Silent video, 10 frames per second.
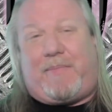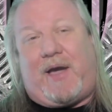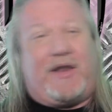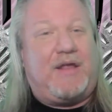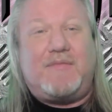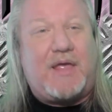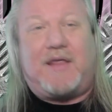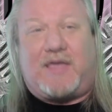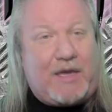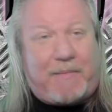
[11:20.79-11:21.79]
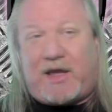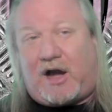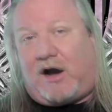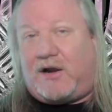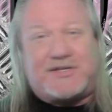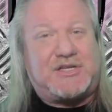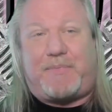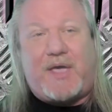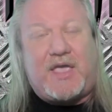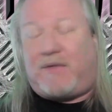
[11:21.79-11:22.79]
about it and get my honest
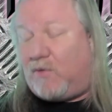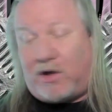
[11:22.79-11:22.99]
opinion.